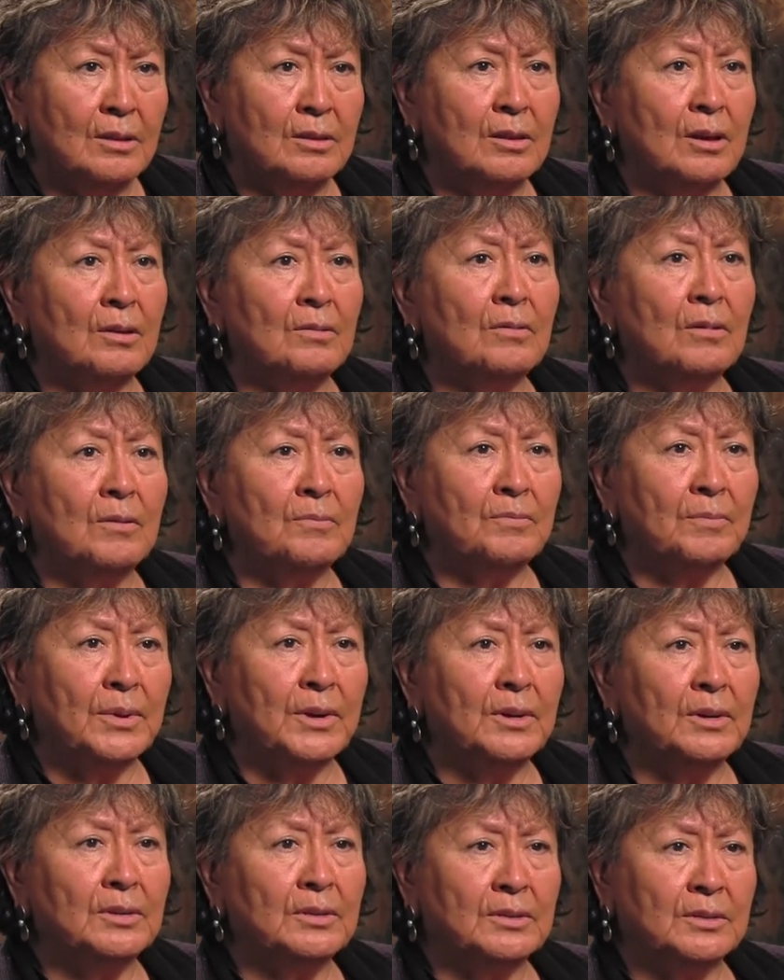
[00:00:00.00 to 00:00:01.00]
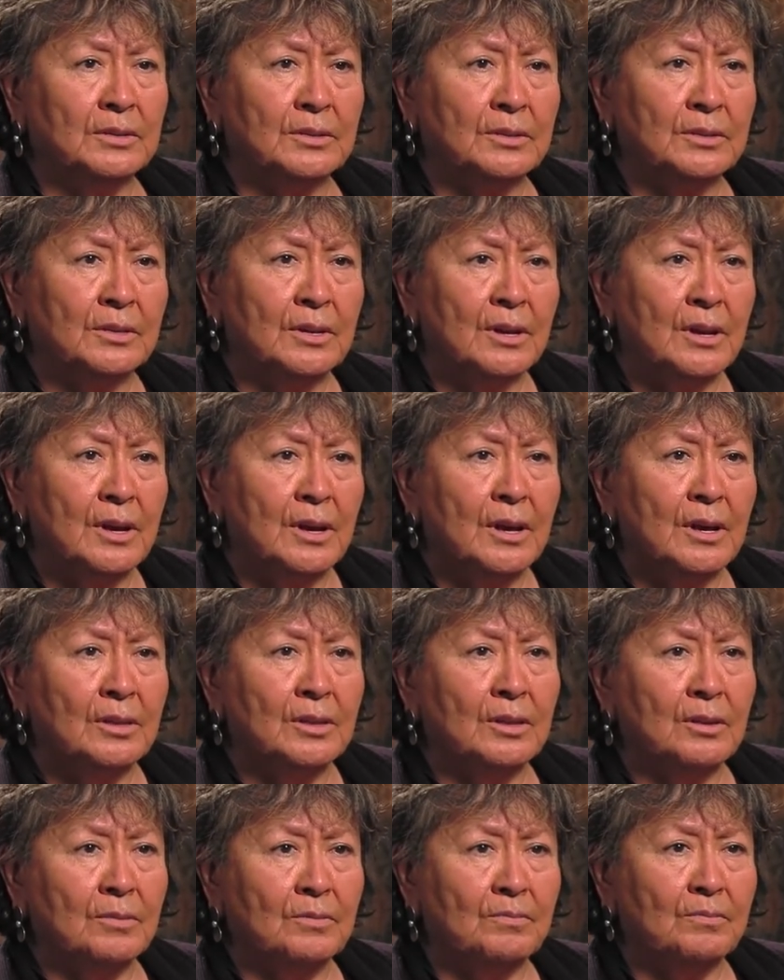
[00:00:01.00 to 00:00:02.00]
They were peace
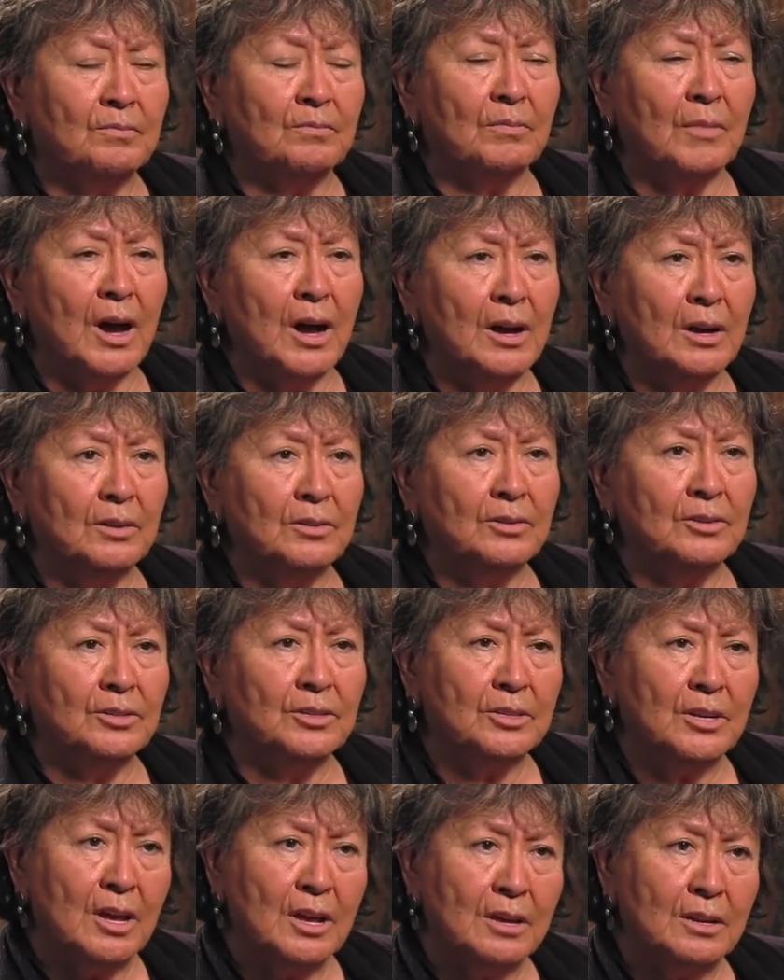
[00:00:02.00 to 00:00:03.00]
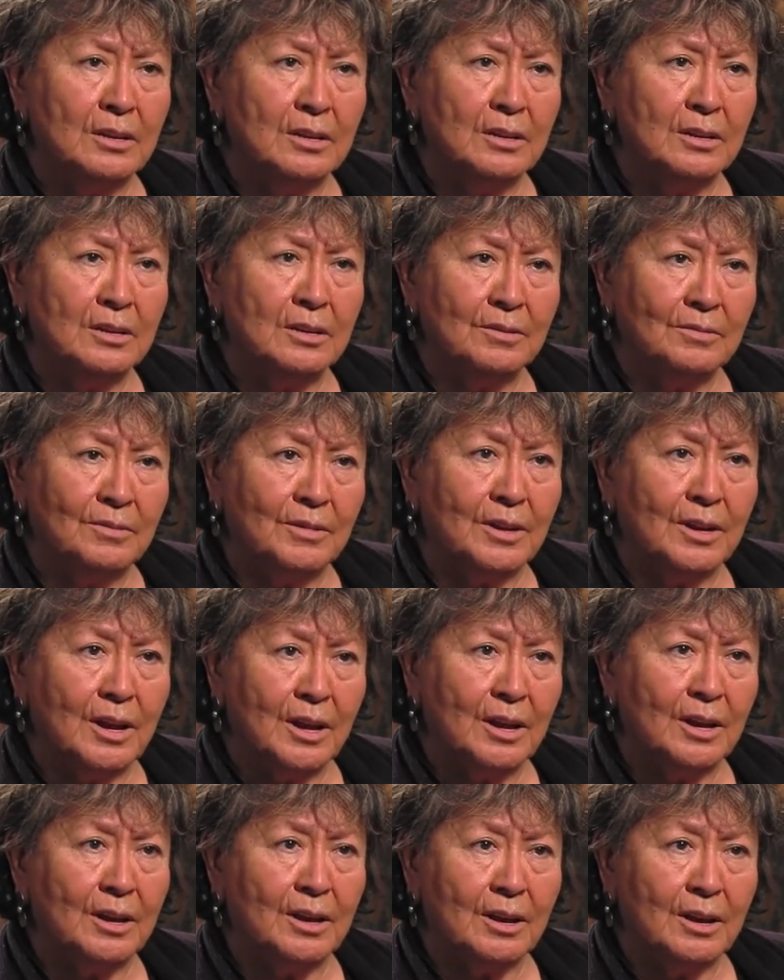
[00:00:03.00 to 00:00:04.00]
the, my understanding and what
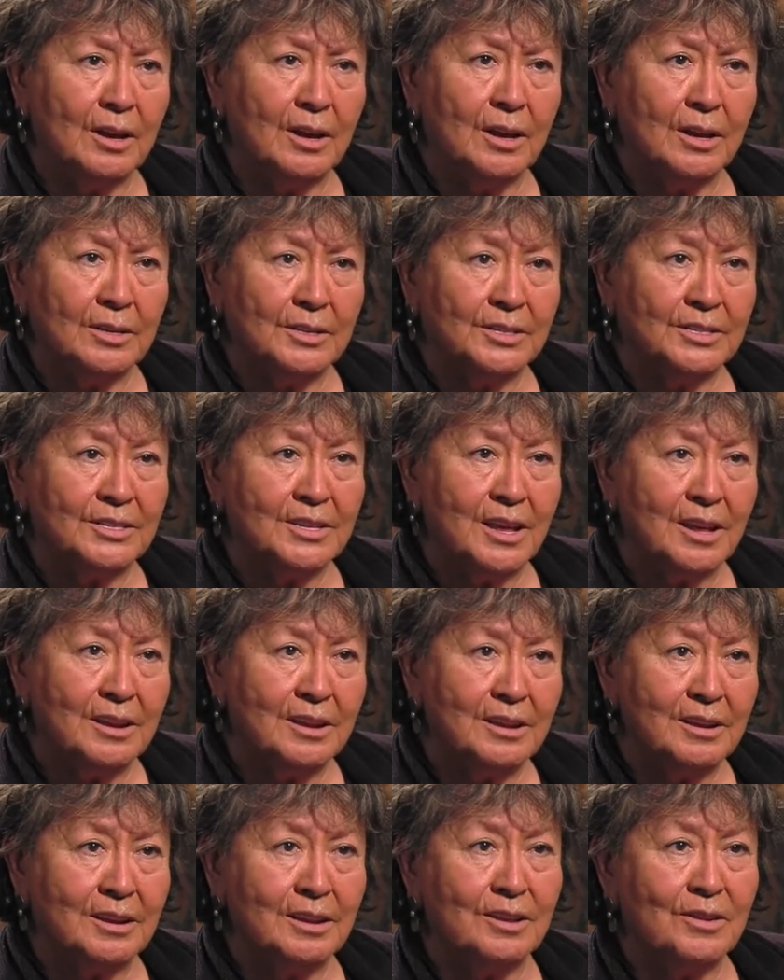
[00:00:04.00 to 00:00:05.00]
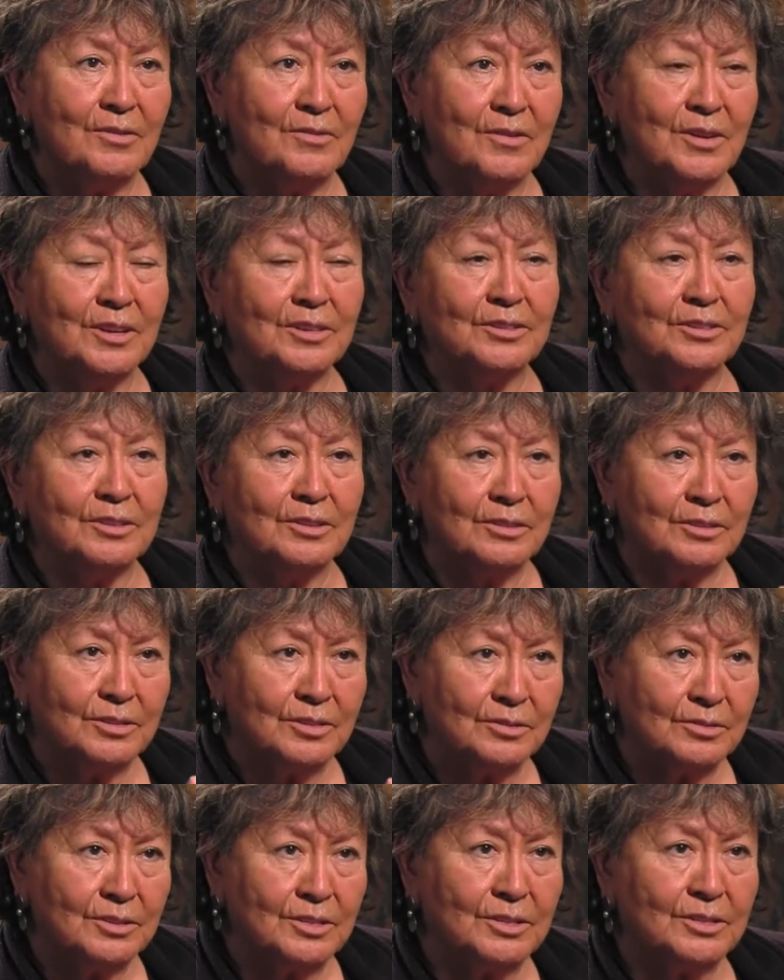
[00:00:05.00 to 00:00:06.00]
I studied in the
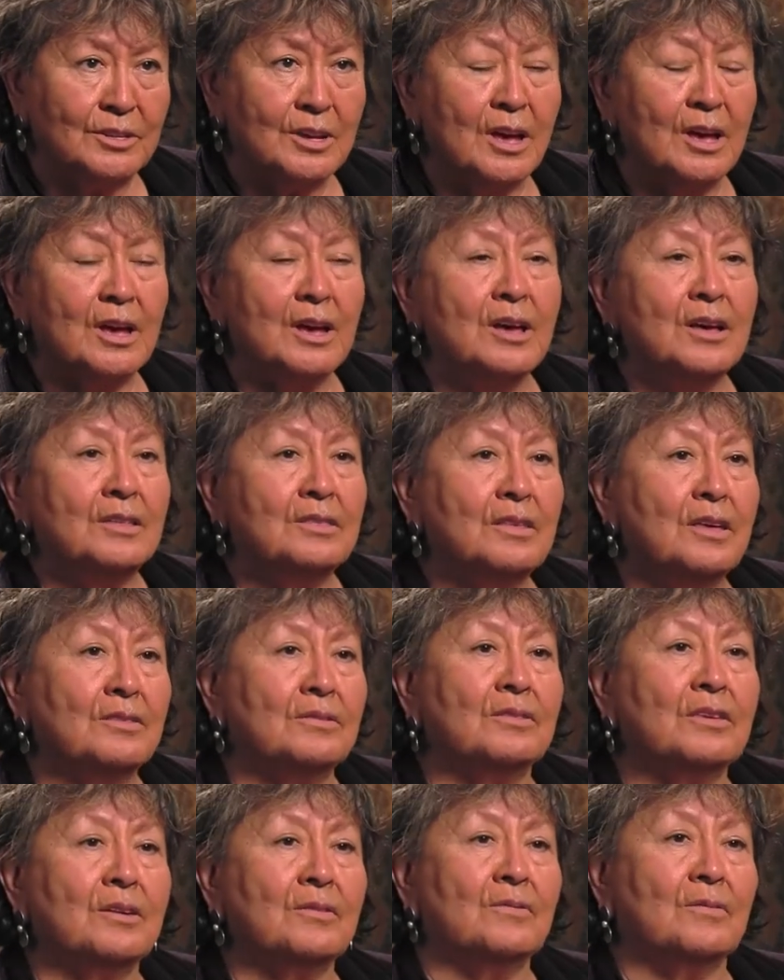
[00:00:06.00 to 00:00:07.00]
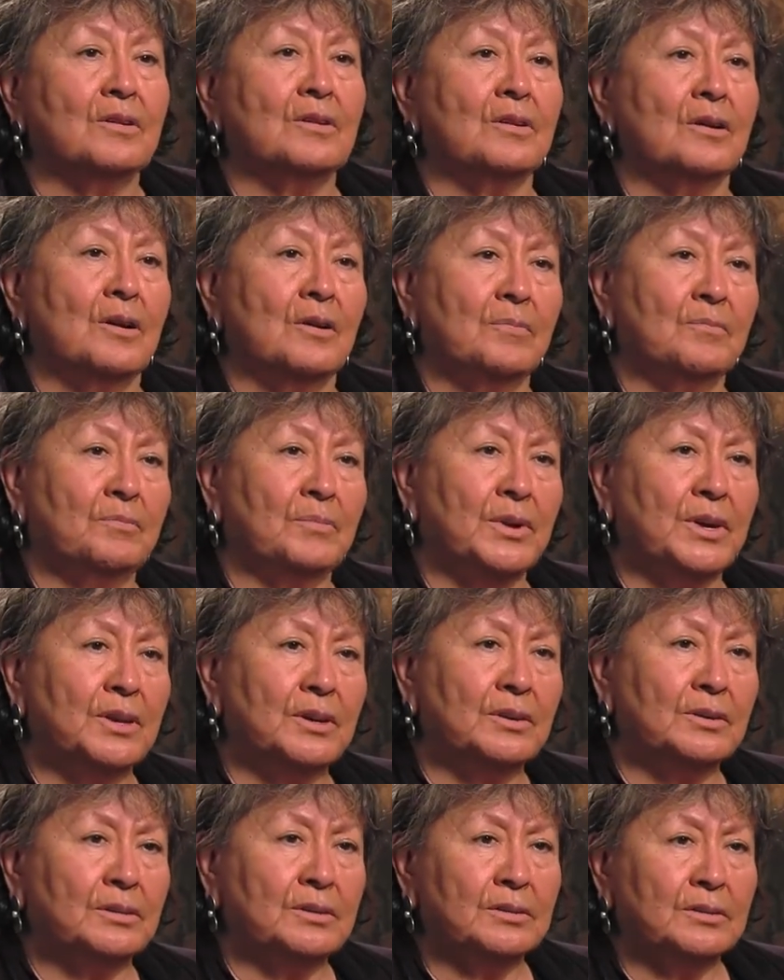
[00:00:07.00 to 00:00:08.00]
research was that they were
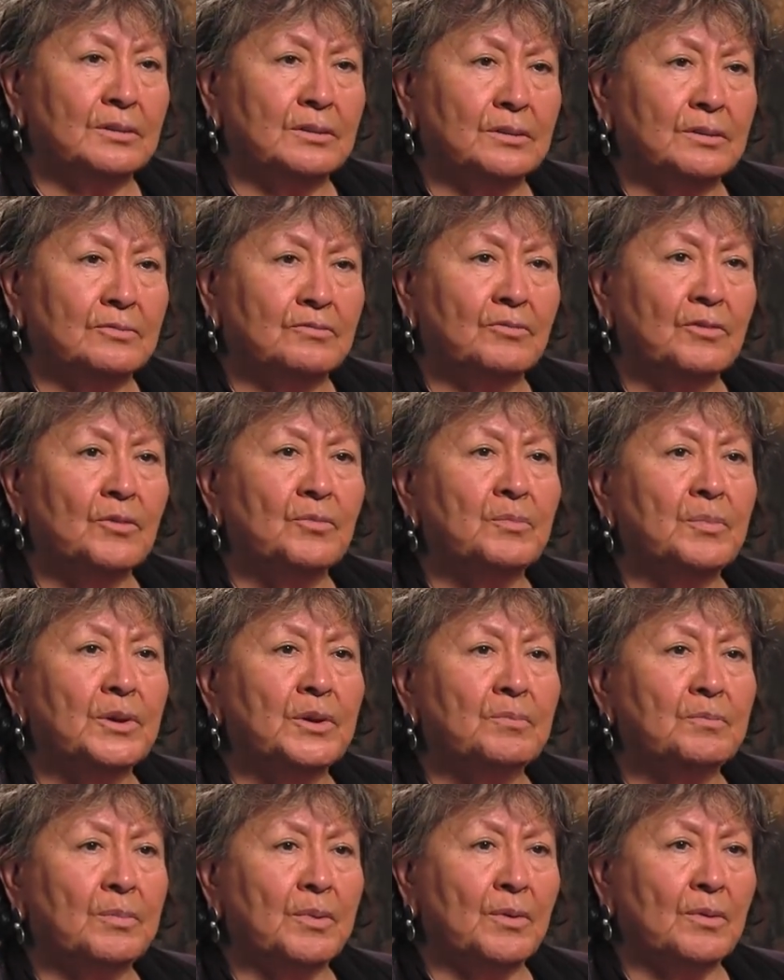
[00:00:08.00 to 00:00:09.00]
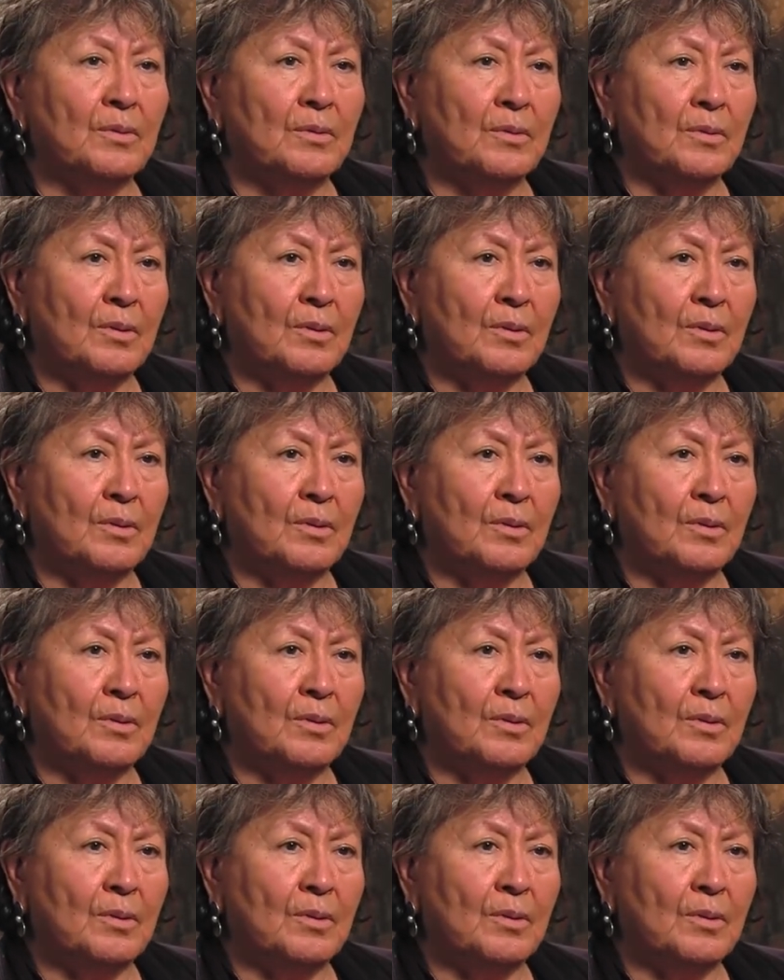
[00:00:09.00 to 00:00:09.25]
peaceful people.